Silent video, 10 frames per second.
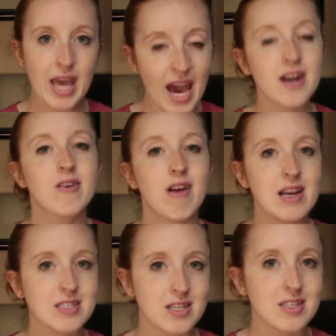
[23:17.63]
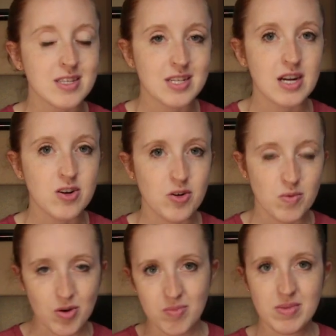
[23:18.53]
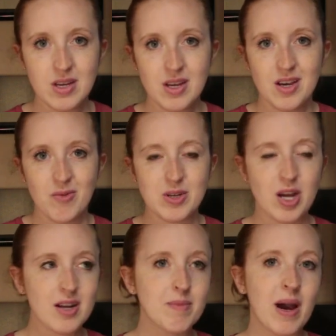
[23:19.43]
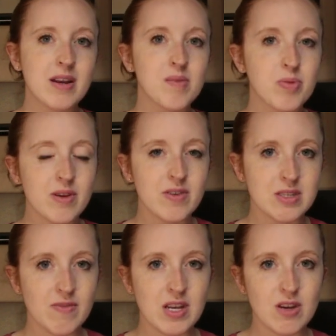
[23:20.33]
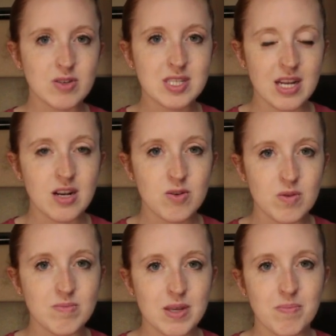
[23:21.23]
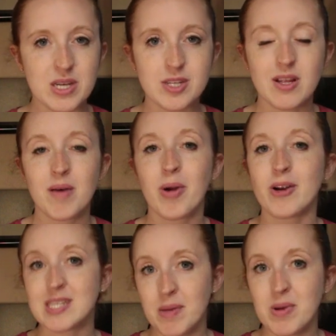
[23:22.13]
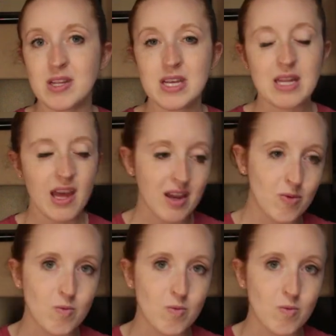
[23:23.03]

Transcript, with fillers: categorized as a standard room. We talked about in a previous video, standard rooms at Beach Club are typically like